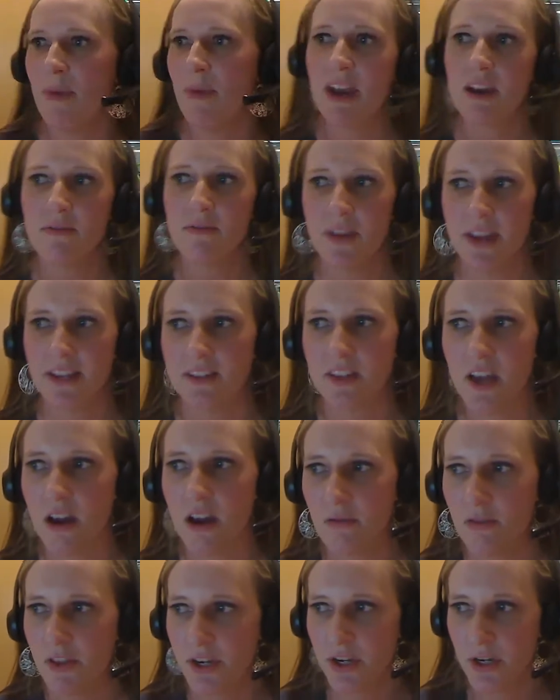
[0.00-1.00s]
benefits
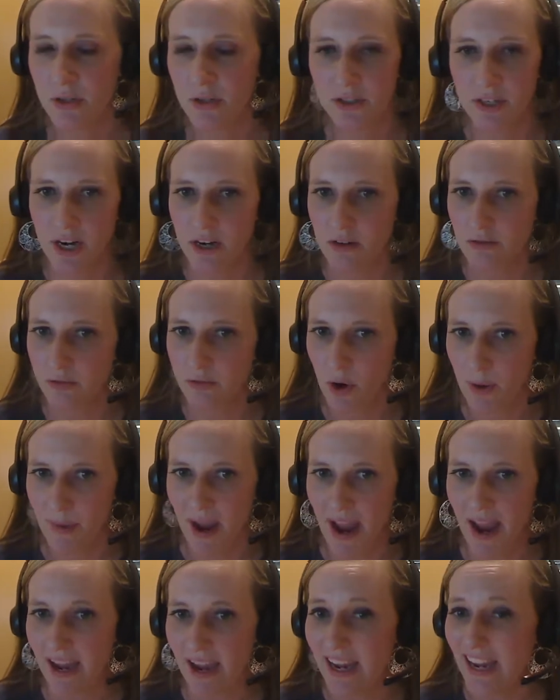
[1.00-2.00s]
of the newsletter
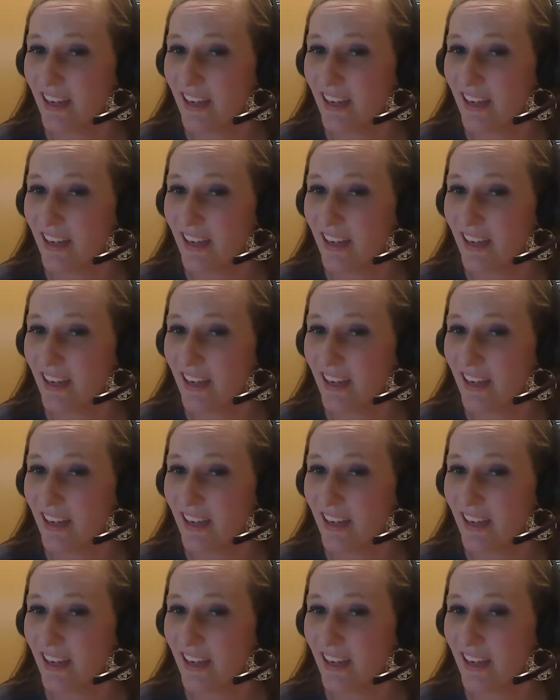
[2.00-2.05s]
format,